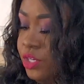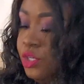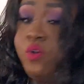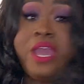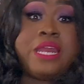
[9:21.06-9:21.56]
to
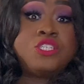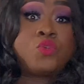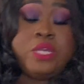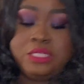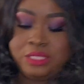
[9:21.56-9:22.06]
go ahead and
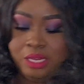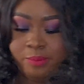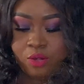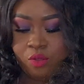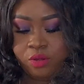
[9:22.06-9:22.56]
squeeze the
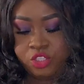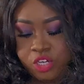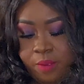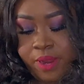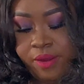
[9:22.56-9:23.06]
lemon on the
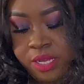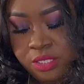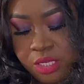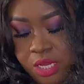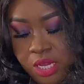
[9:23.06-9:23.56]

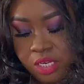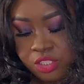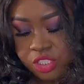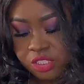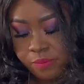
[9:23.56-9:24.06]
strawberries
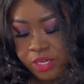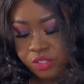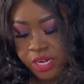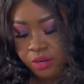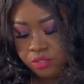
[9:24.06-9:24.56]
just to make
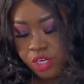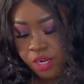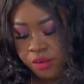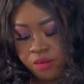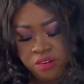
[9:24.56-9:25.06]
sure they don't
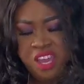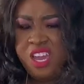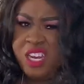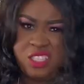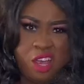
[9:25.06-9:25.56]
turn.
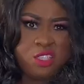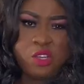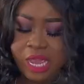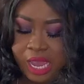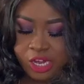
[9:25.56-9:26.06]
It's also
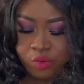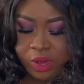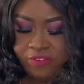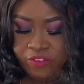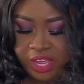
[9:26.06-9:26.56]
going to add a
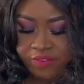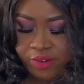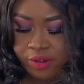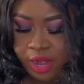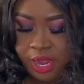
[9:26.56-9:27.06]
great
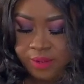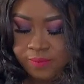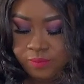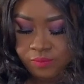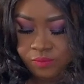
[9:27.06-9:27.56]
flavor, all right?
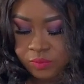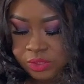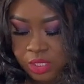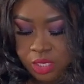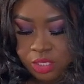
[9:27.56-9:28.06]

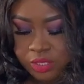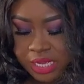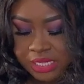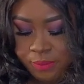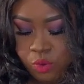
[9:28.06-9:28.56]
So
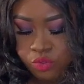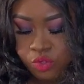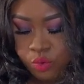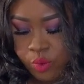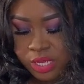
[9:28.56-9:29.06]
as I'm going through
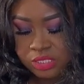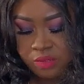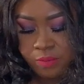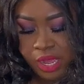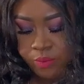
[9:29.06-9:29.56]
the rest
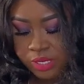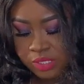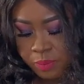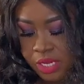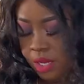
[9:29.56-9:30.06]
of my
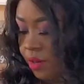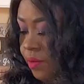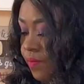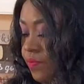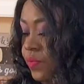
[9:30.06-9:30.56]
recipe here,
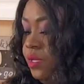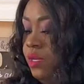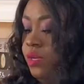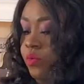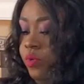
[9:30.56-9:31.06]

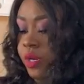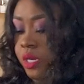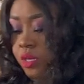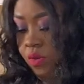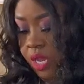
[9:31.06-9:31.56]
we're going
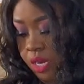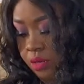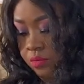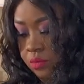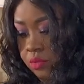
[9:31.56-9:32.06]
to go ahead
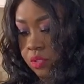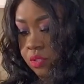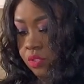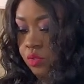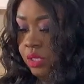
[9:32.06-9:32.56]
and
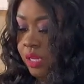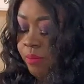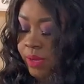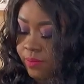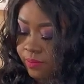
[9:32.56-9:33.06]
do the
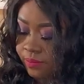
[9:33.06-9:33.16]
lemon.